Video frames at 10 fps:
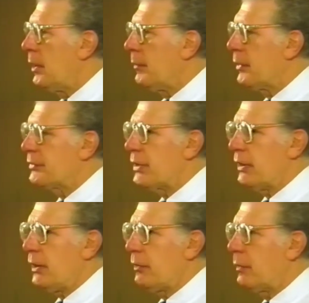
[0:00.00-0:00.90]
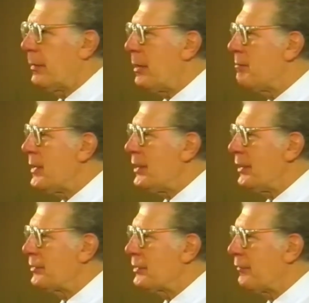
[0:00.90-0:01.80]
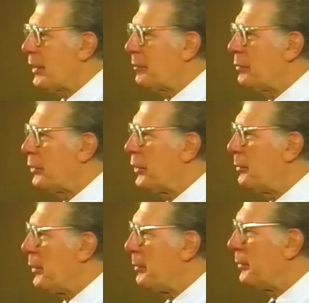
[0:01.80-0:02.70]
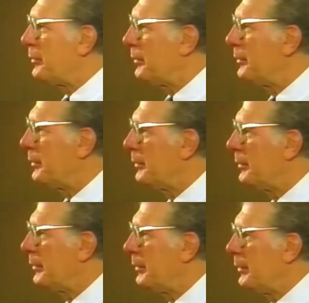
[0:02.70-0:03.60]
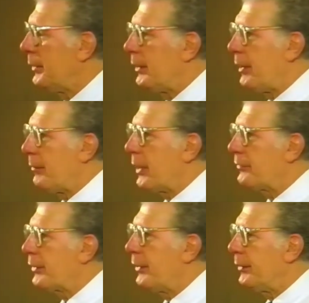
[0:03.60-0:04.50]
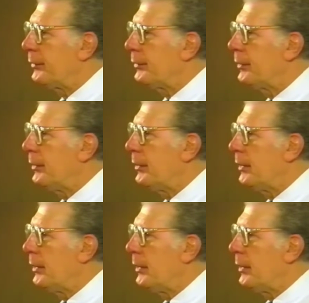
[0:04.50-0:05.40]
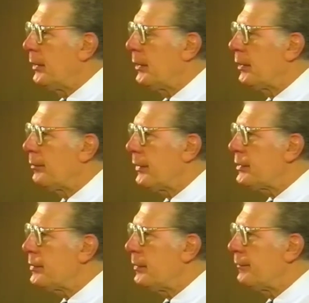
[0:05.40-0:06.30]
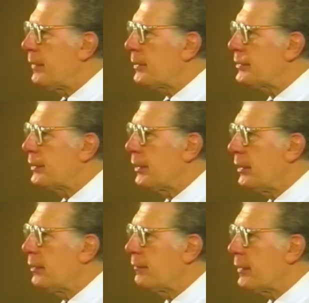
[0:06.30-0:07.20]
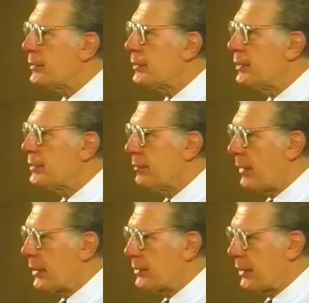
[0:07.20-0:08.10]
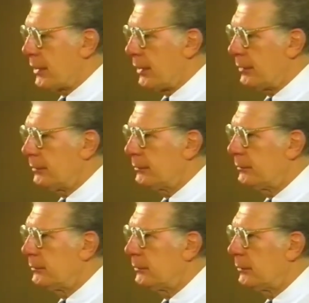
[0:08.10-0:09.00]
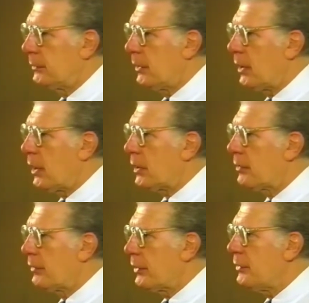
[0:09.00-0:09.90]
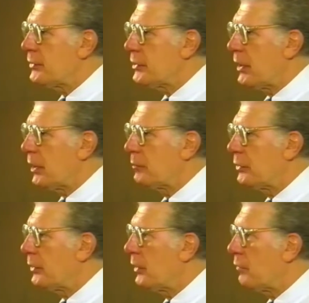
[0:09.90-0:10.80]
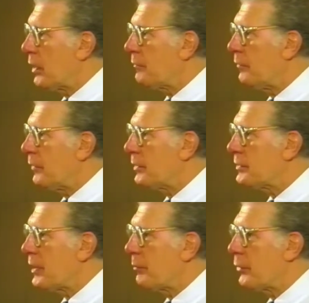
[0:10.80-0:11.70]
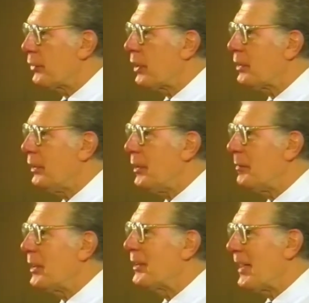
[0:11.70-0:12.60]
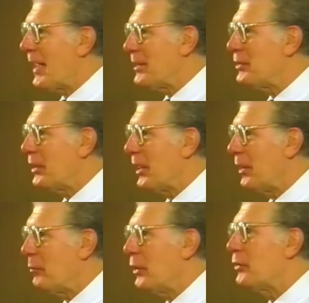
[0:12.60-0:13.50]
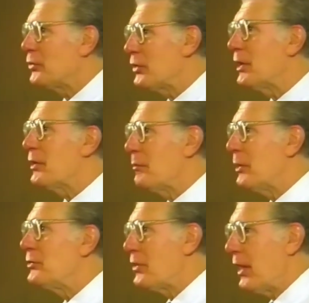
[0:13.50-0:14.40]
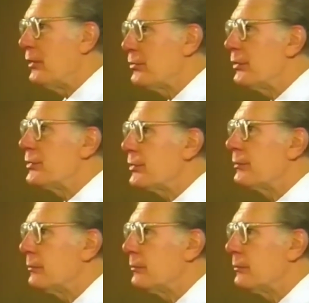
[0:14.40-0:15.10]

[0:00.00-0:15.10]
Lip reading: Because suddenly there would be millions of unemployed people in Mexico. The principal function of the universities in Mexico are to reduce the unemployed workforce, and particularly among the educated, because they're the most dangerous.